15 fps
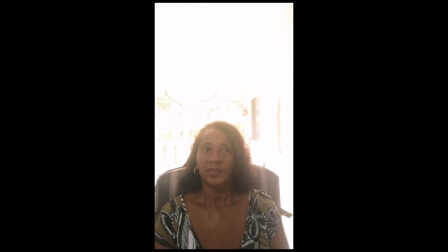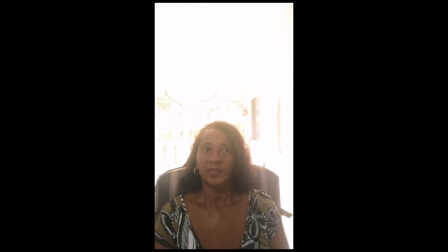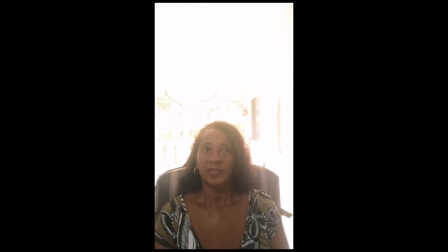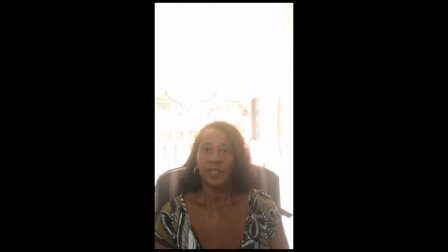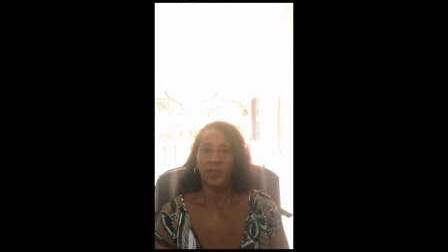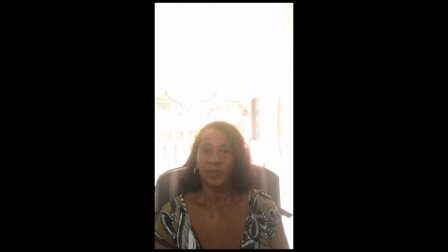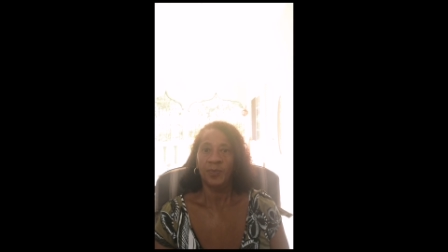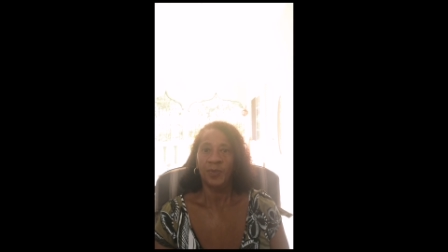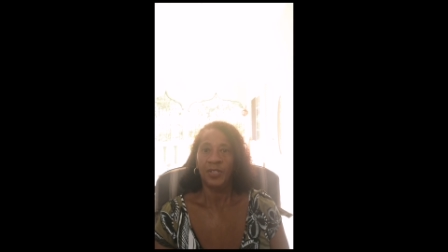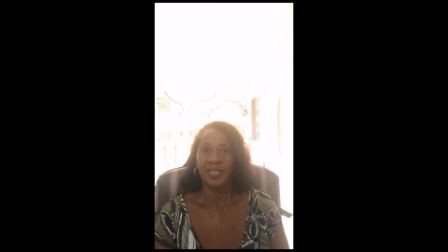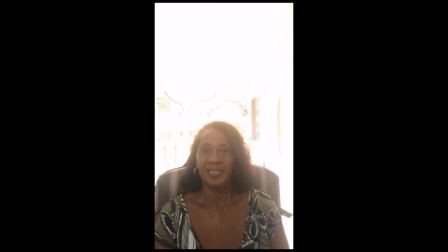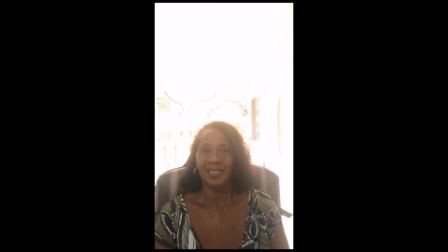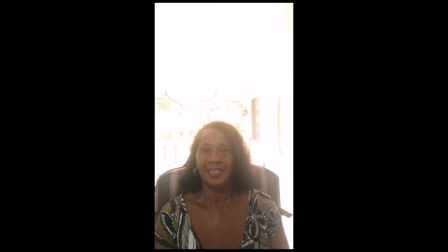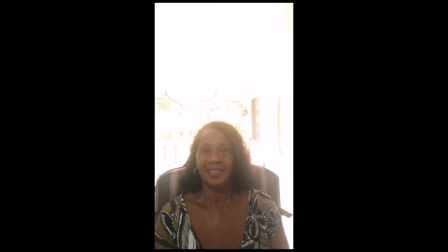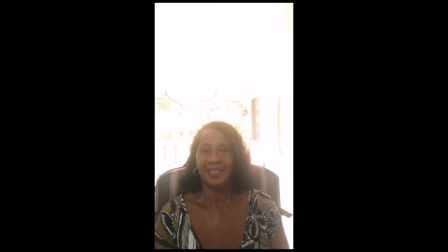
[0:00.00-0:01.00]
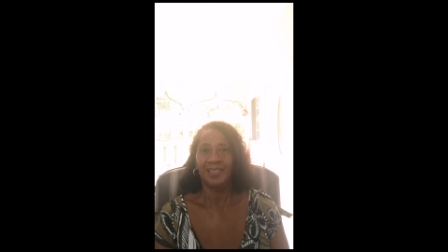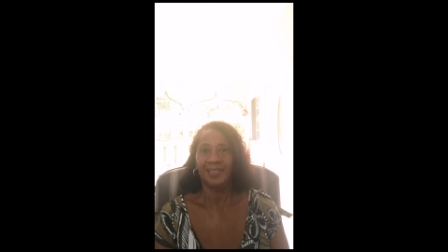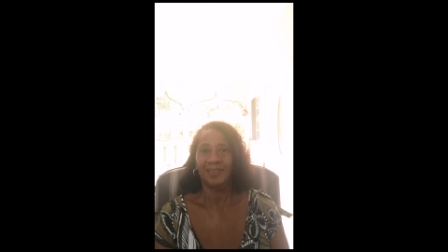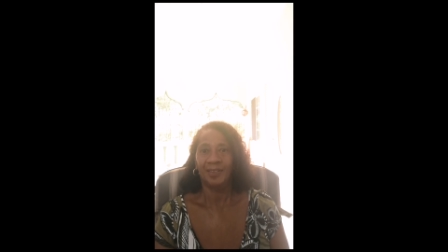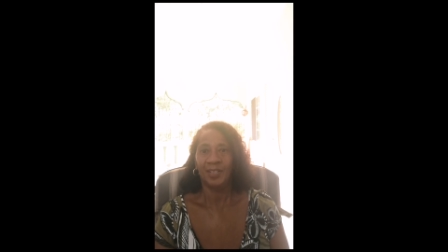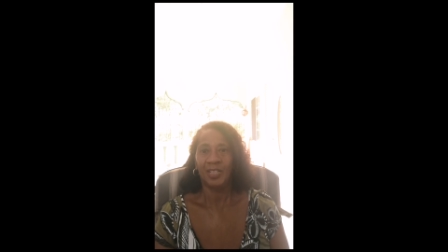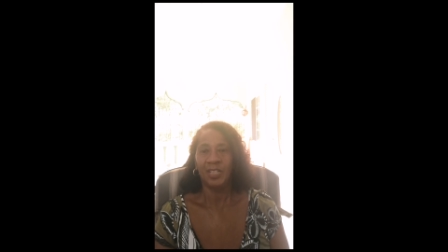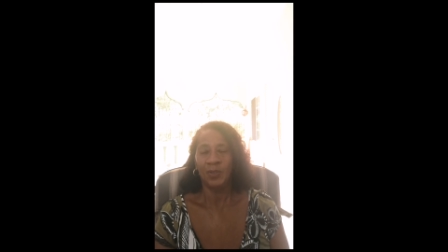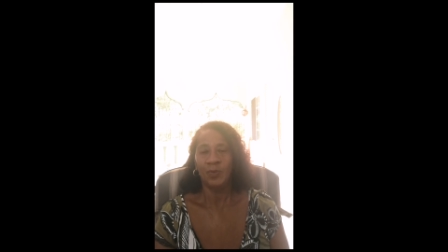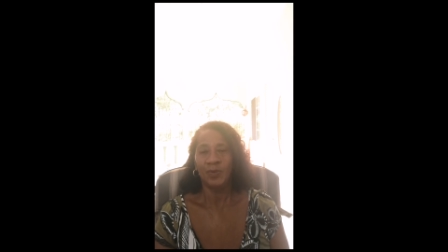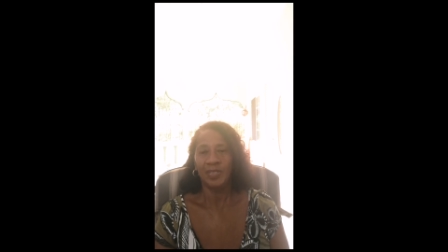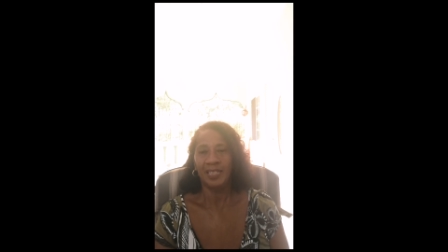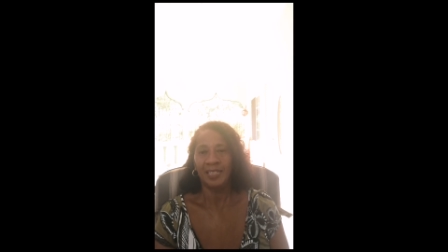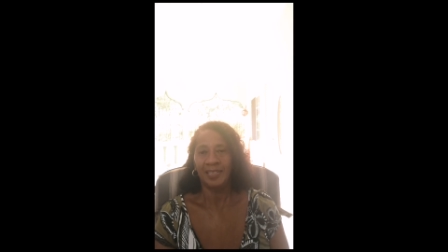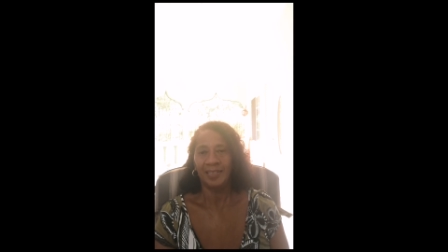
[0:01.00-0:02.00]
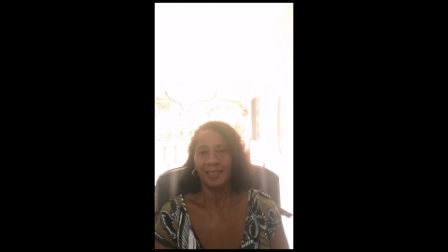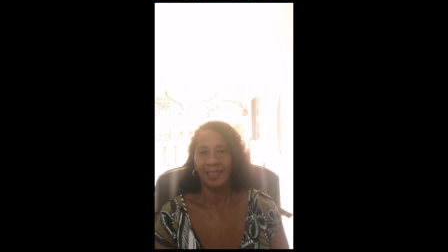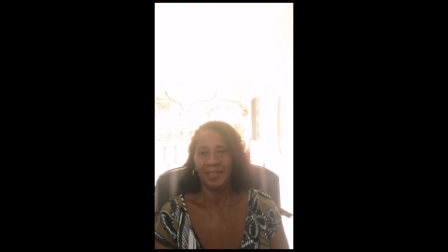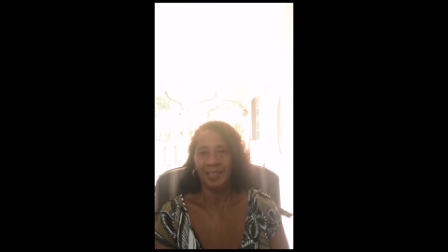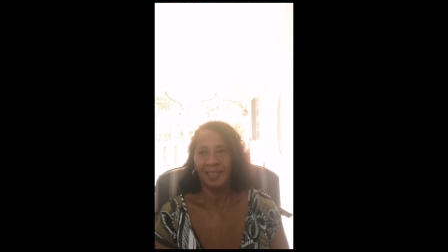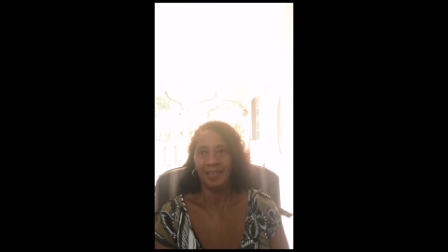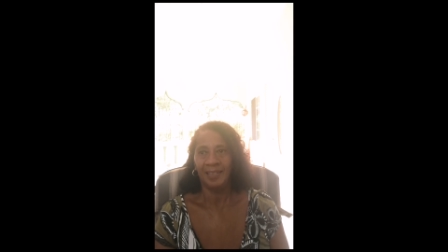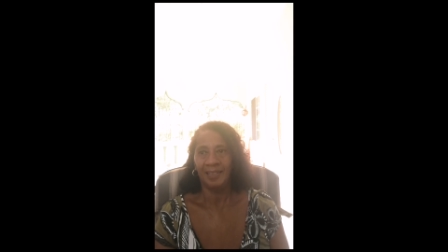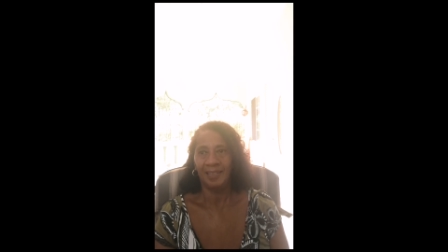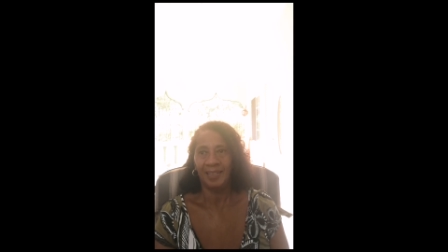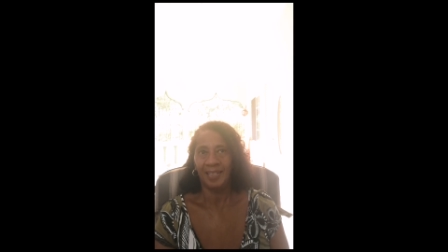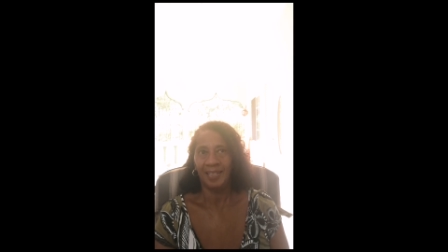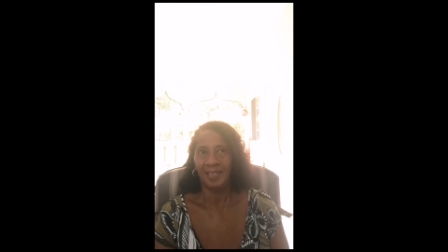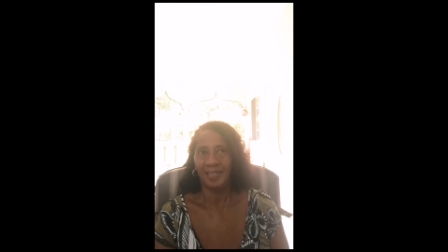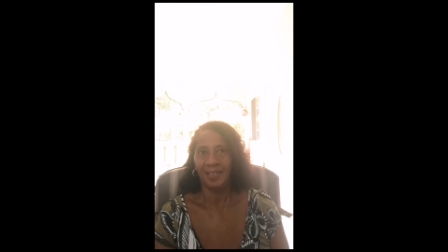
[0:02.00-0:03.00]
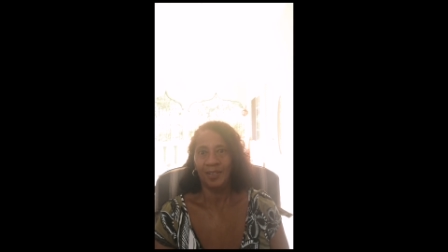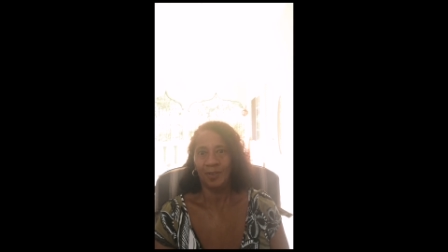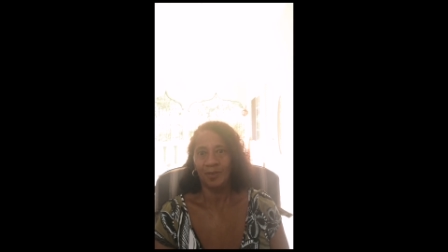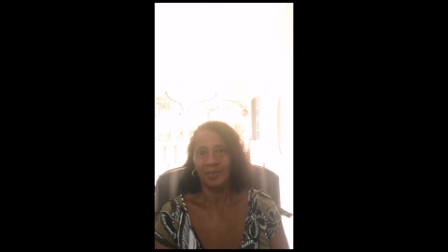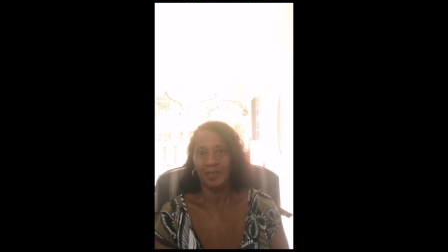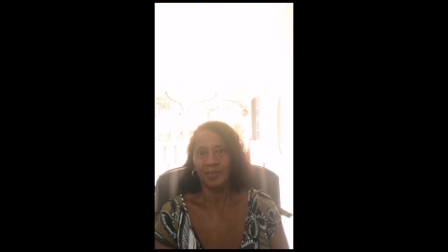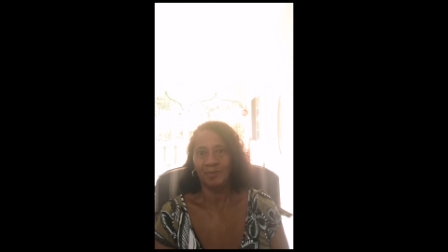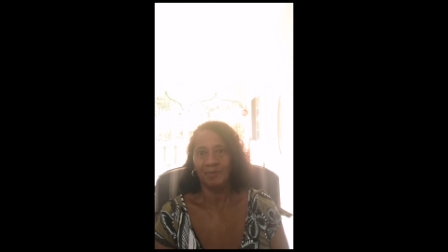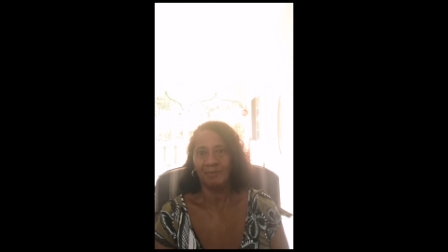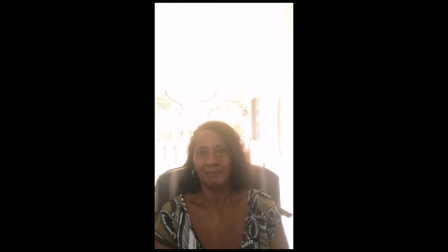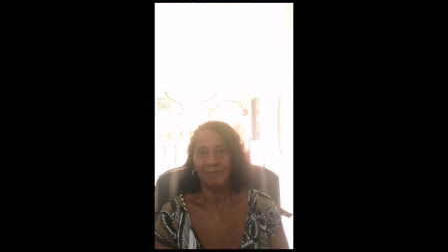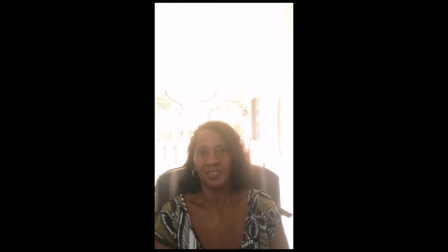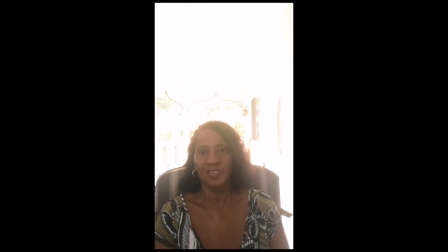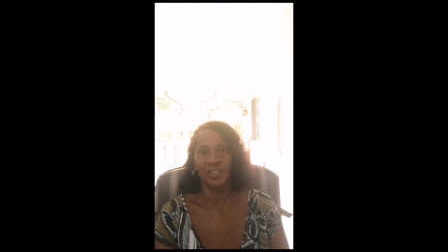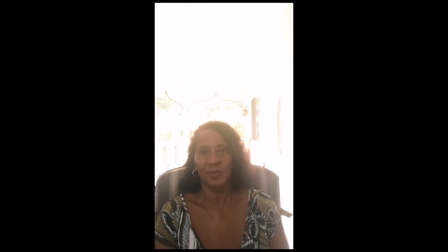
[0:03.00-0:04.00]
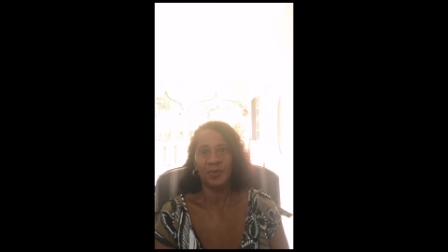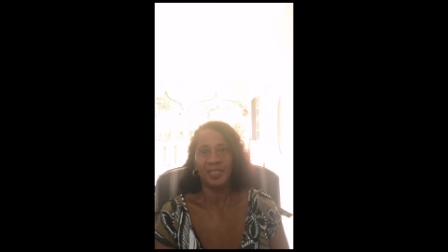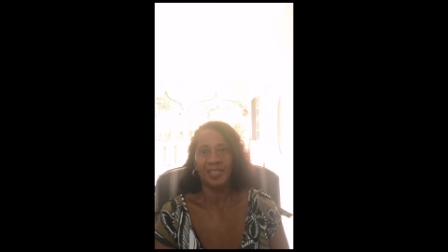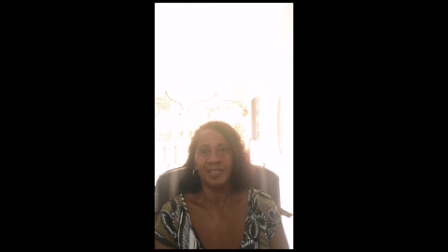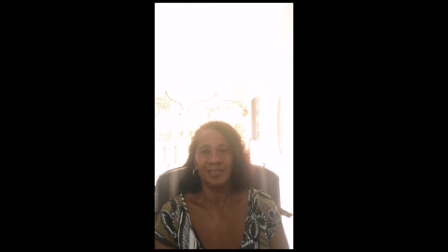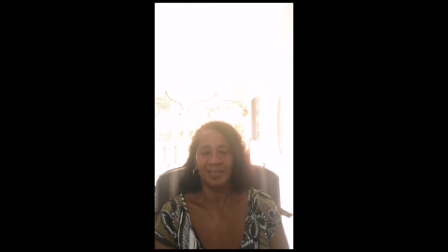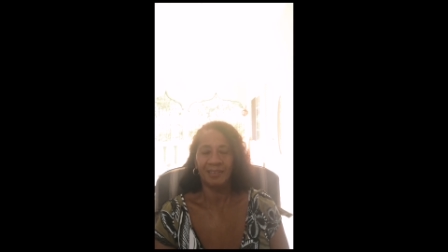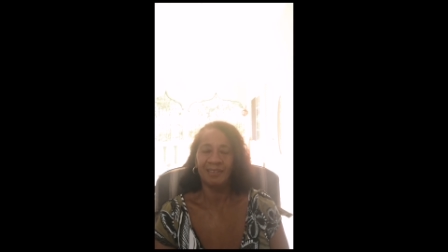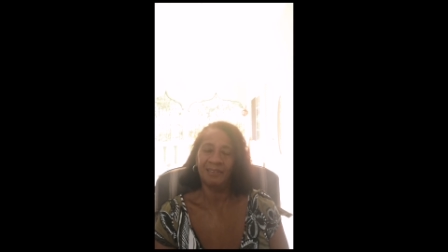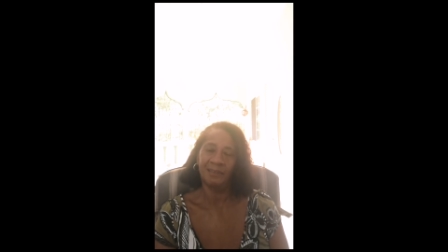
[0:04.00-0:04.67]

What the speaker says: So the money's included in the customs duties,